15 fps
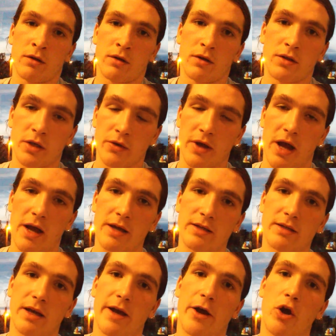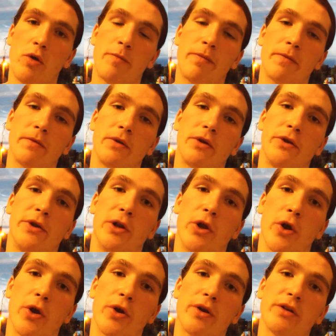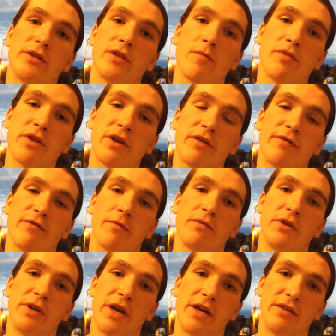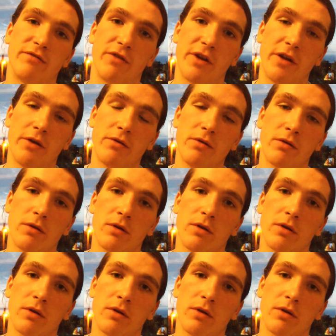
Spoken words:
So guys, I hope you learned something from today's video.